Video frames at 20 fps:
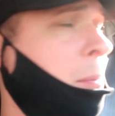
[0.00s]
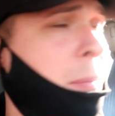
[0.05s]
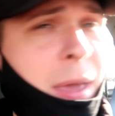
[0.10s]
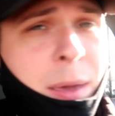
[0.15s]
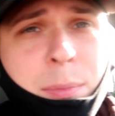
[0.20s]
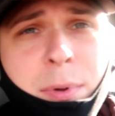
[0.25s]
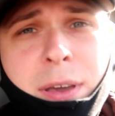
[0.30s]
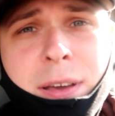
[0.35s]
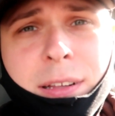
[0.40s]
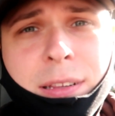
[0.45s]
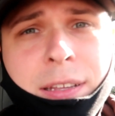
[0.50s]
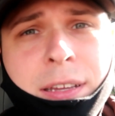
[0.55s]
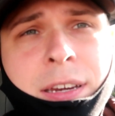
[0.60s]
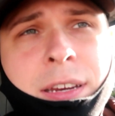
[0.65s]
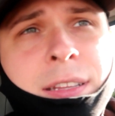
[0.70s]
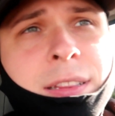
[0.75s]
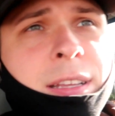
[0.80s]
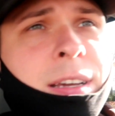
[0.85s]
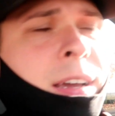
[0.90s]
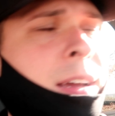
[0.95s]
maybe
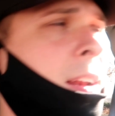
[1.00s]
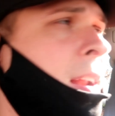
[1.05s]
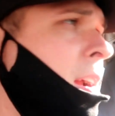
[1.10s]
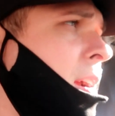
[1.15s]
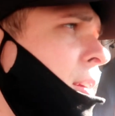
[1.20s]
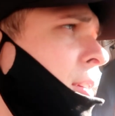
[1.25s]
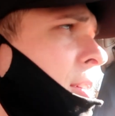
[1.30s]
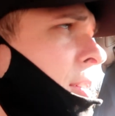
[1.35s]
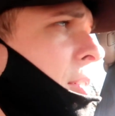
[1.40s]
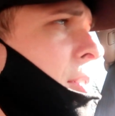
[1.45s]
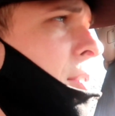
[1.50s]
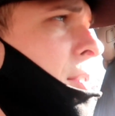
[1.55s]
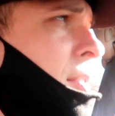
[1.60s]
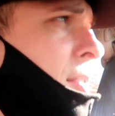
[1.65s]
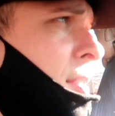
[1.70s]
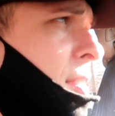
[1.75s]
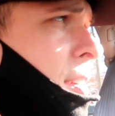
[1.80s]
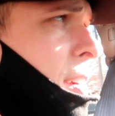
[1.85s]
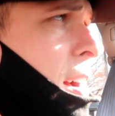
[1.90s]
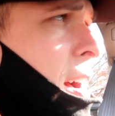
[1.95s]
cleaning the
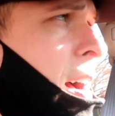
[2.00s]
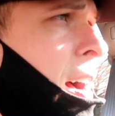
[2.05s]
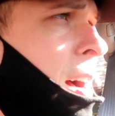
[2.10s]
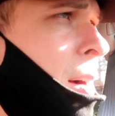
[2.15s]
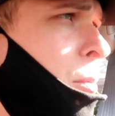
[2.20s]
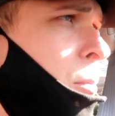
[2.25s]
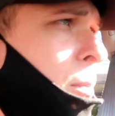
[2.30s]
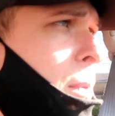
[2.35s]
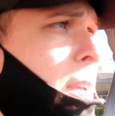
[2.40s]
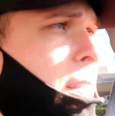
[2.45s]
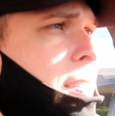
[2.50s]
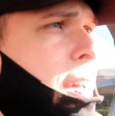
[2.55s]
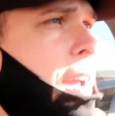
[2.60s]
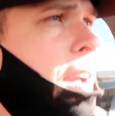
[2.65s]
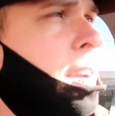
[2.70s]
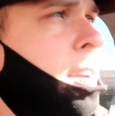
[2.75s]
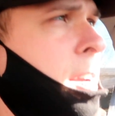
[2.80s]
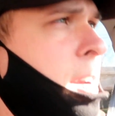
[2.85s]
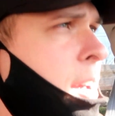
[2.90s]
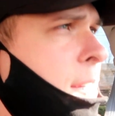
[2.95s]
connectors,
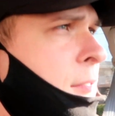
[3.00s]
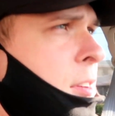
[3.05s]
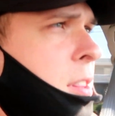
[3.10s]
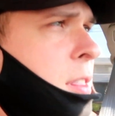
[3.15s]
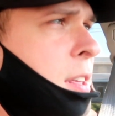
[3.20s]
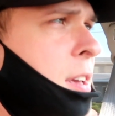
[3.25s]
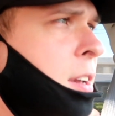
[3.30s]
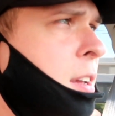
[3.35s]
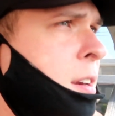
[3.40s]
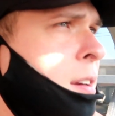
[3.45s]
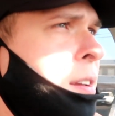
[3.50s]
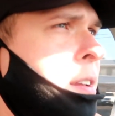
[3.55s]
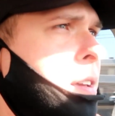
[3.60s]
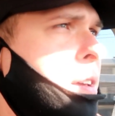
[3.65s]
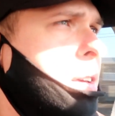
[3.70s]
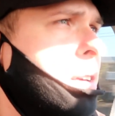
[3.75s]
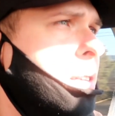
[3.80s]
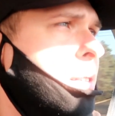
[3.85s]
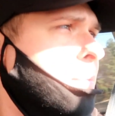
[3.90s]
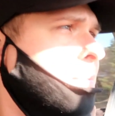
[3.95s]
retightening everything
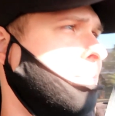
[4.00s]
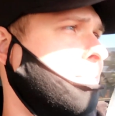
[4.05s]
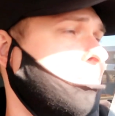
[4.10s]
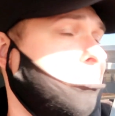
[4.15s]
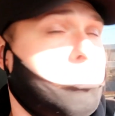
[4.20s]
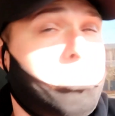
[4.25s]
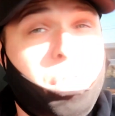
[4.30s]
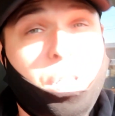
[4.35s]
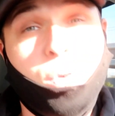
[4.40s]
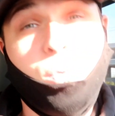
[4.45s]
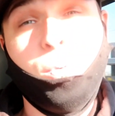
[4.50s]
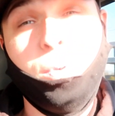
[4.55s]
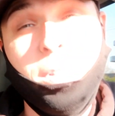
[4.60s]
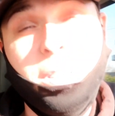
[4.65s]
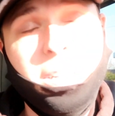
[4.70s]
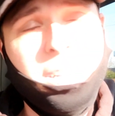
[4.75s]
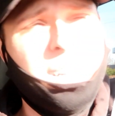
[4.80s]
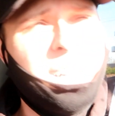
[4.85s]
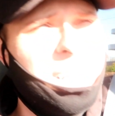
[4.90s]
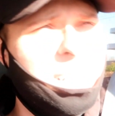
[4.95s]

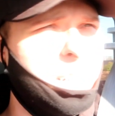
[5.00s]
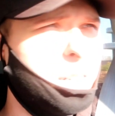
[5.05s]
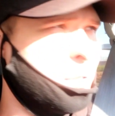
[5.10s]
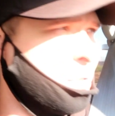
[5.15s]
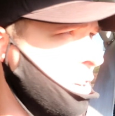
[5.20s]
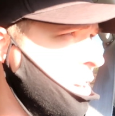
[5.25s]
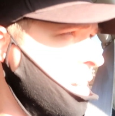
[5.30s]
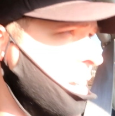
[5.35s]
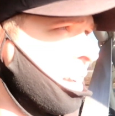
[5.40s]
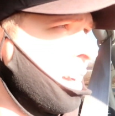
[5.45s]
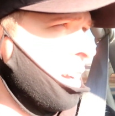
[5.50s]
really did the trick.